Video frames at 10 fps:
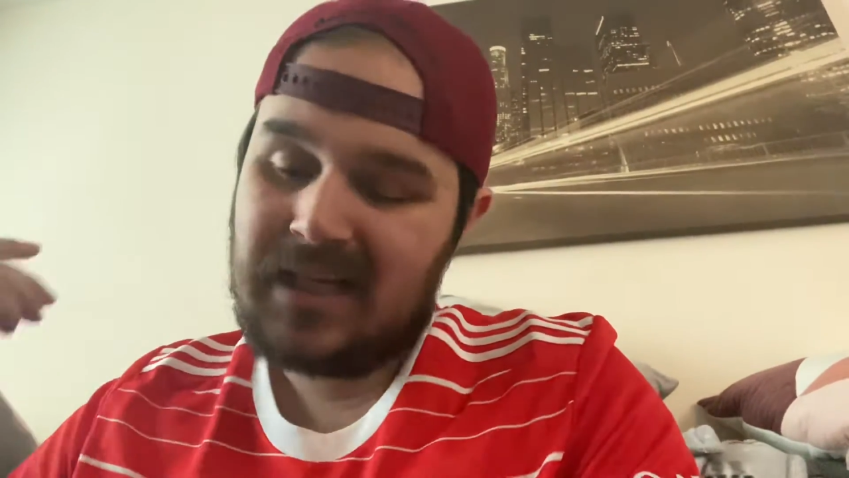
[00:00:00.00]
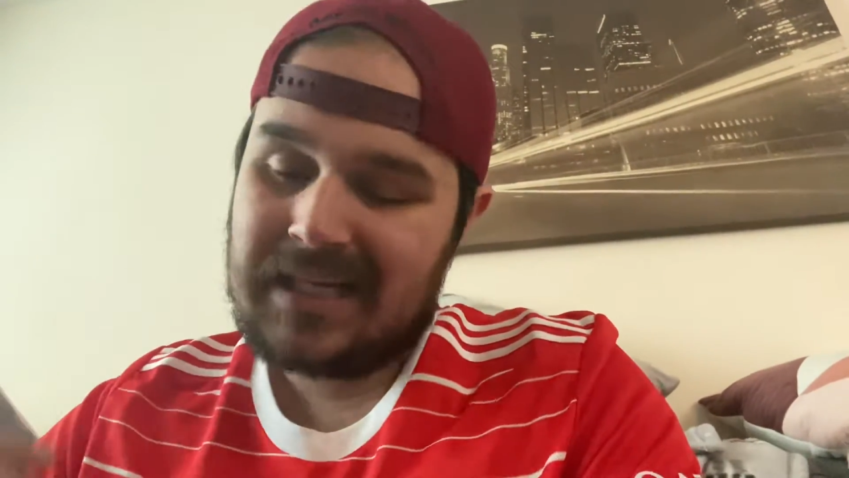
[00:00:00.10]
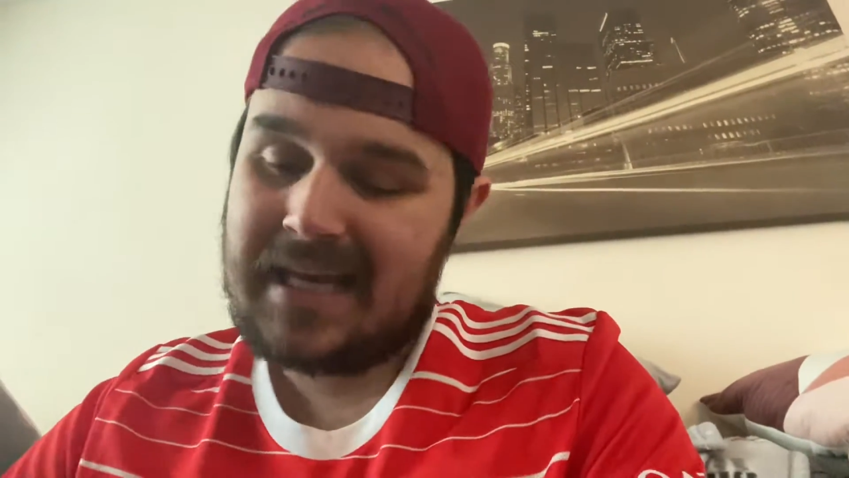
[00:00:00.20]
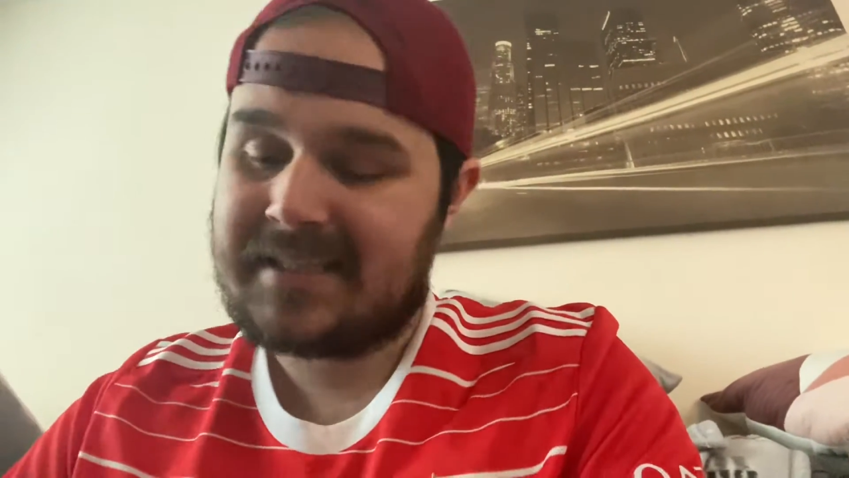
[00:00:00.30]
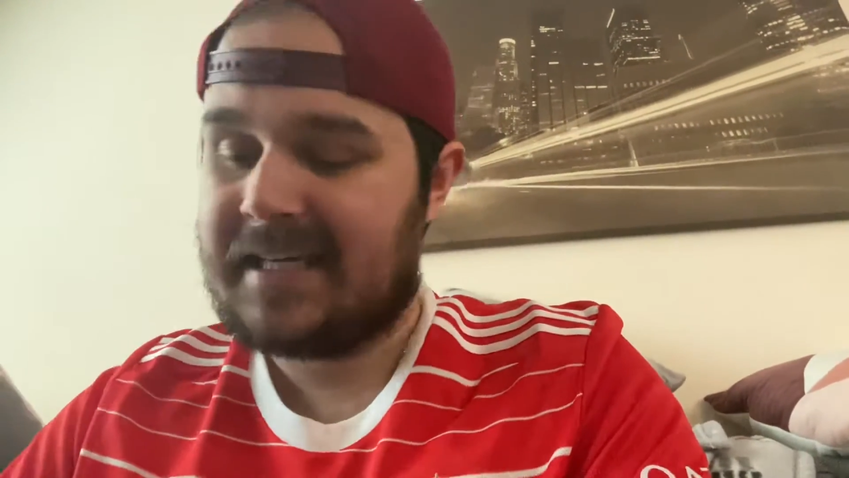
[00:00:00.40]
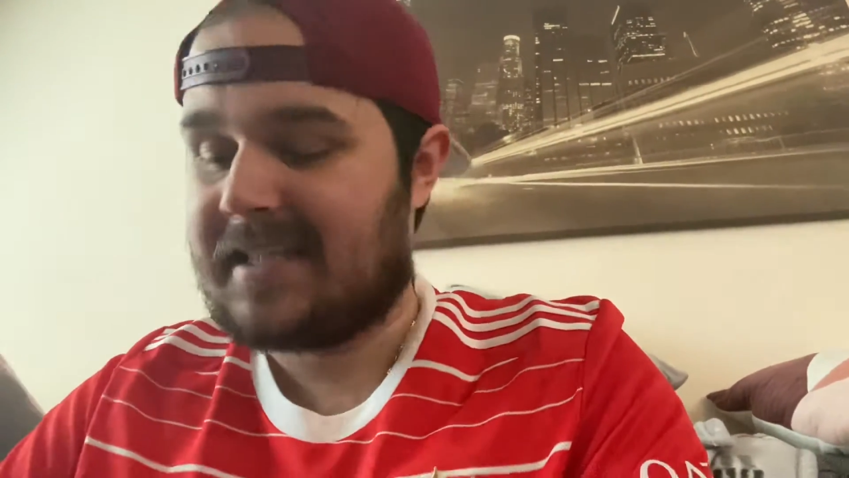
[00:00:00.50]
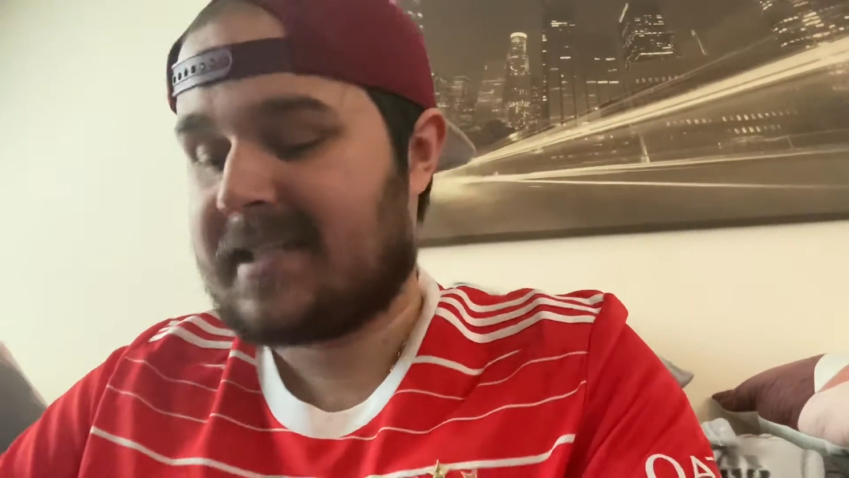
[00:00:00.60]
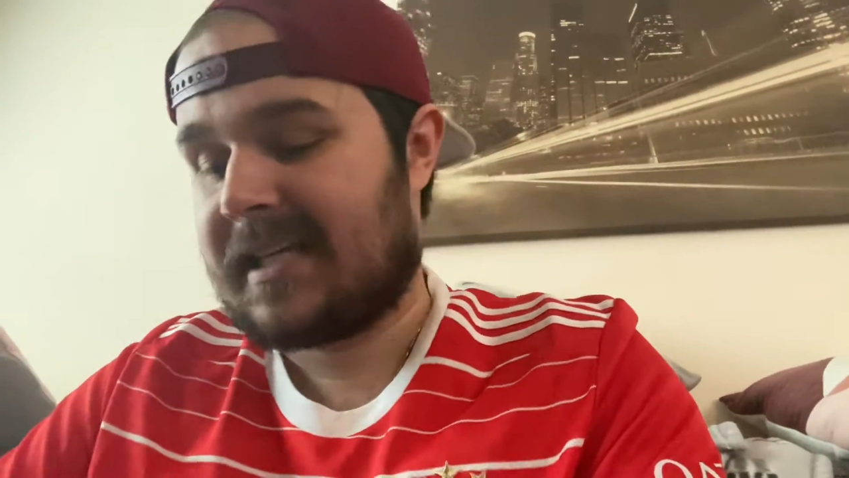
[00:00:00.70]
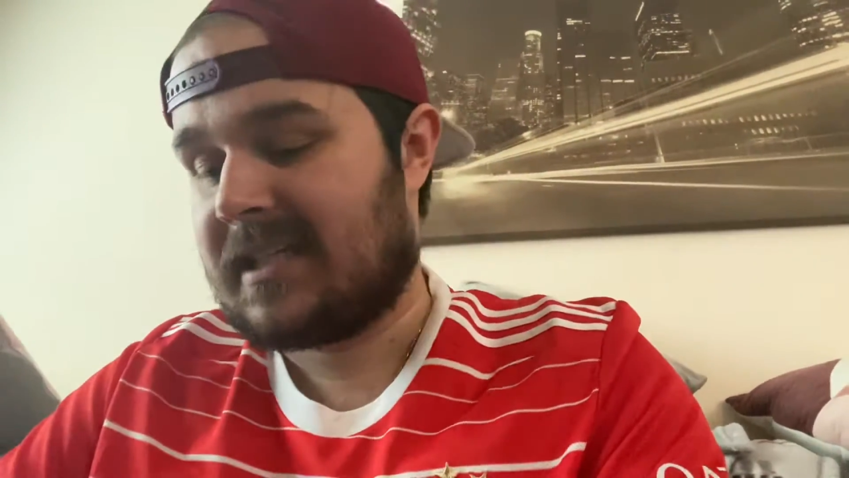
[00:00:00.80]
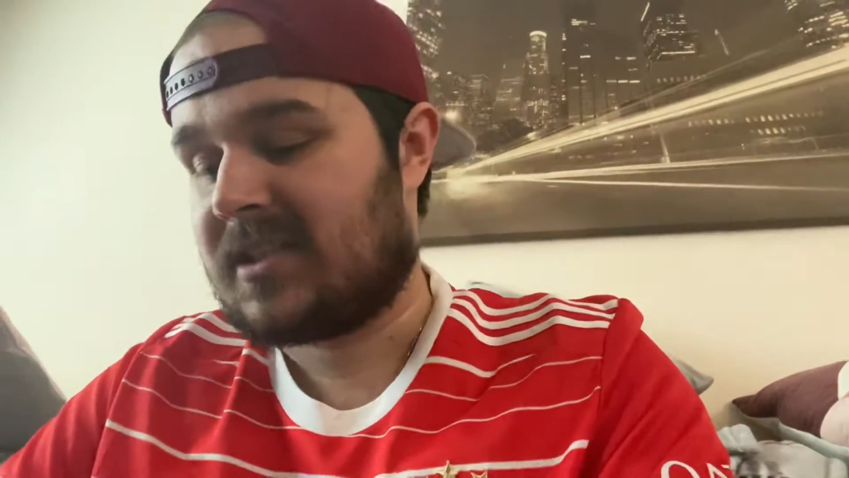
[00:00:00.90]
Let's get
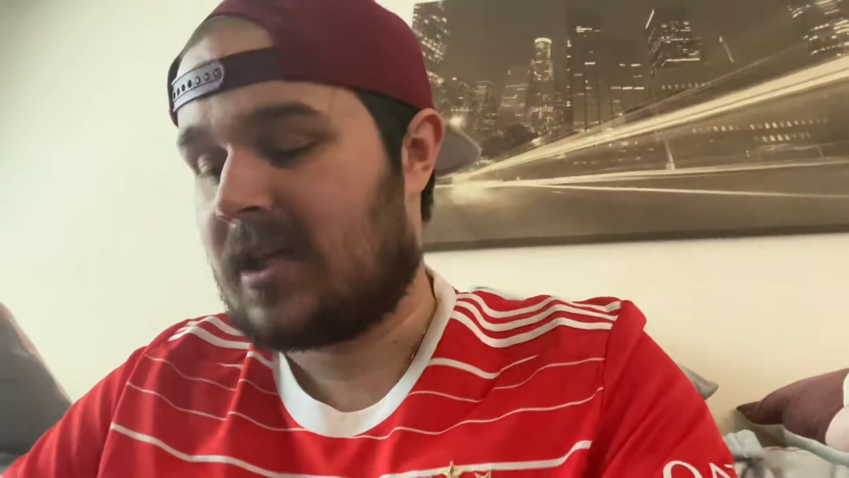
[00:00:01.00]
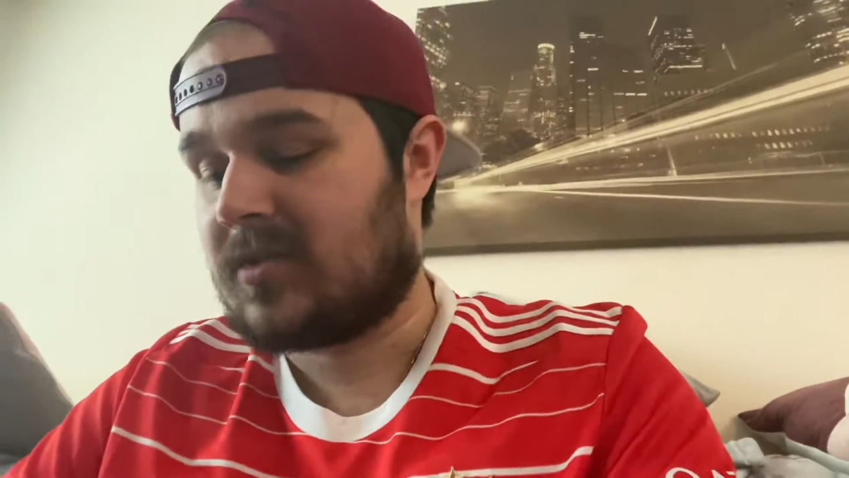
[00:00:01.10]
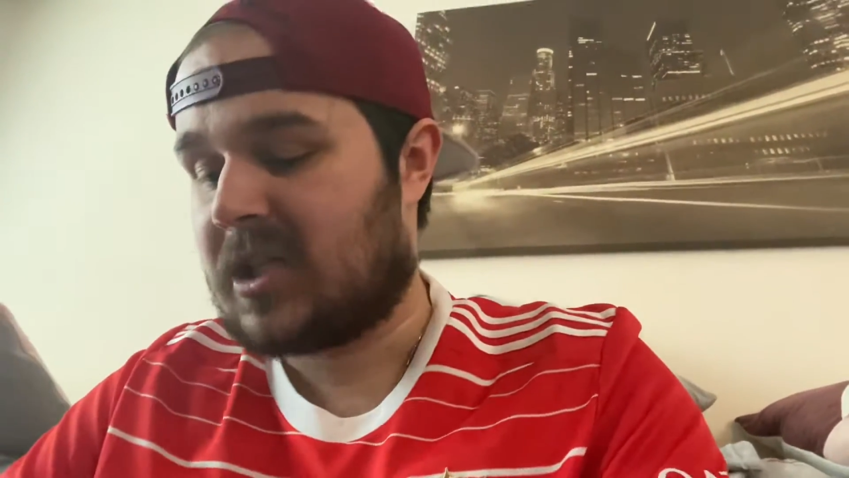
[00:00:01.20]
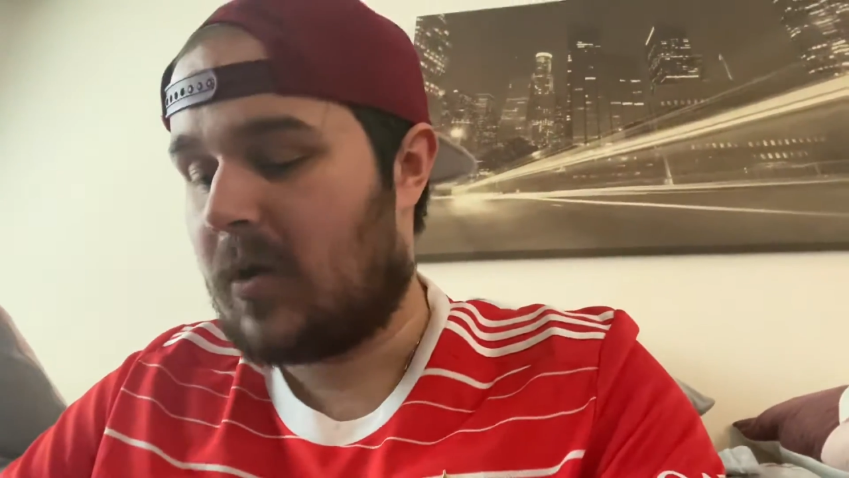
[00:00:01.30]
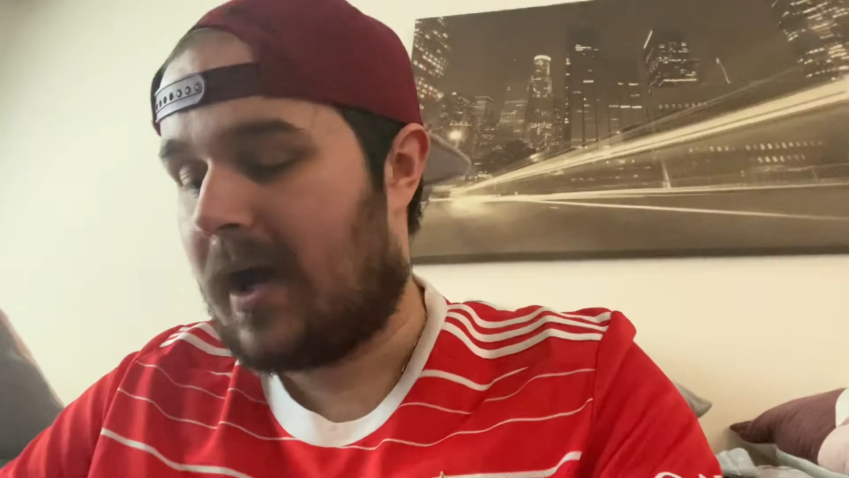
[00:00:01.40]
into this, though. So